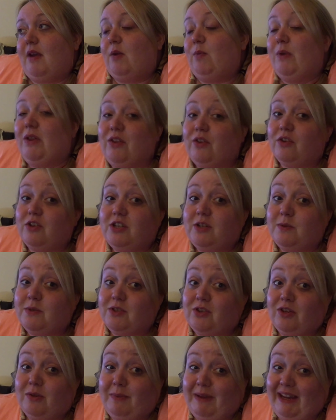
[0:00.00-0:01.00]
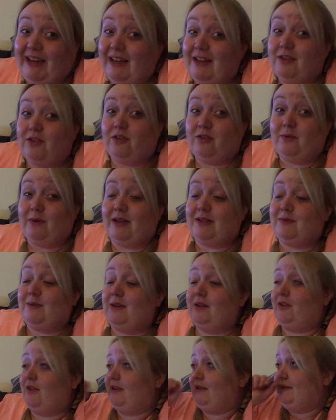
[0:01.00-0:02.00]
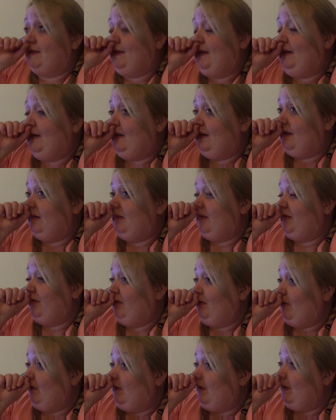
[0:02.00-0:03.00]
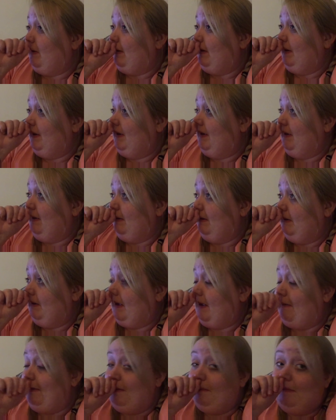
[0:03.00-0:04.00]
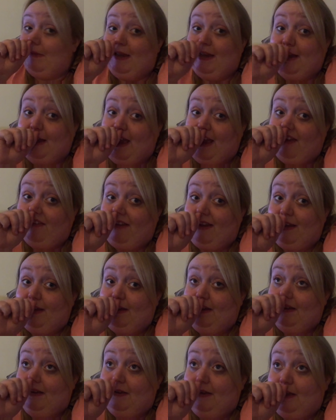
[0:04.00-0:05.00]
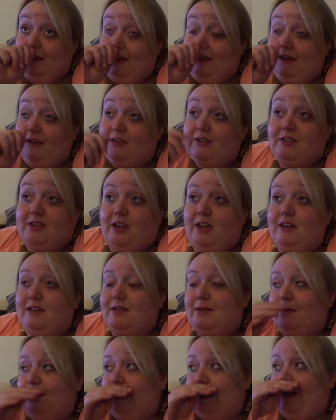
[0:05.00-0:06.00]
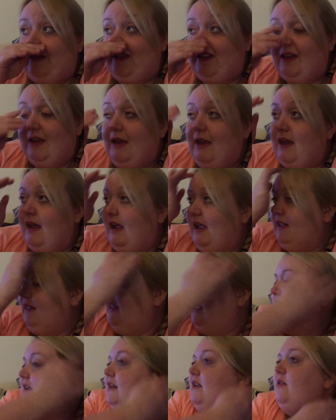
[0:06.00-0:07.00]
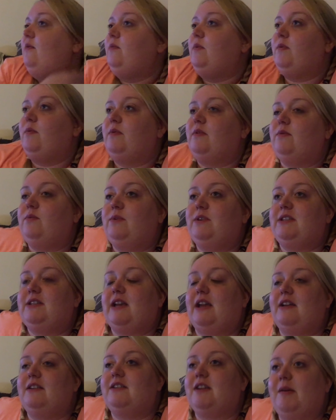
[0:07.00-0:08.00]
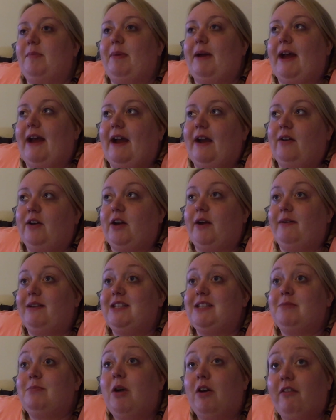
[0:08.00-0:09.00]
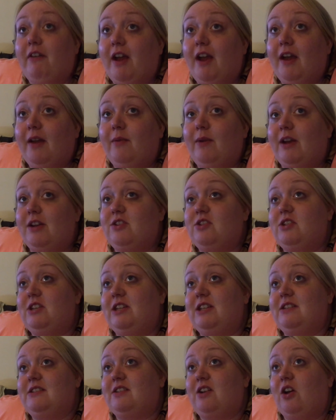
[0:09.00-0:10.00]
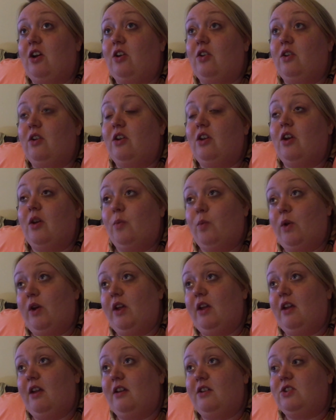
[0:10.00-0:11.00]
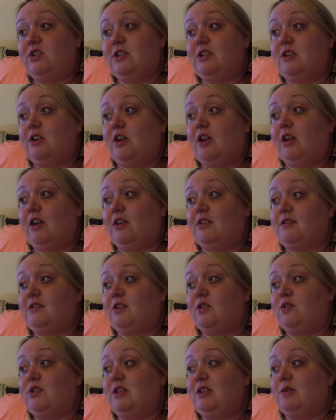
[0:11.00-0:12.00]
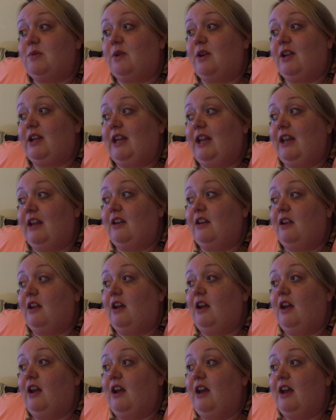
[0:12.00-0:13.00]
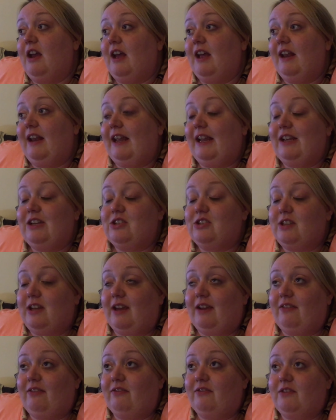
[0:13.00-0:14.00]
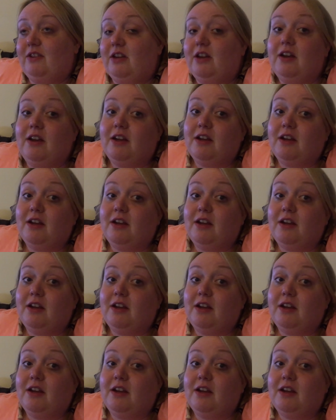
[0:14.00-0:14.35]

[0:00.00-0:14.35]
we thought she was going to be in, otherwise we'd have gone and seen her before. I mean, me and Kerry, because Kirk's at work. And then we said about going tomorrow, and she's at work. She's a nurse, so she's working a late shift.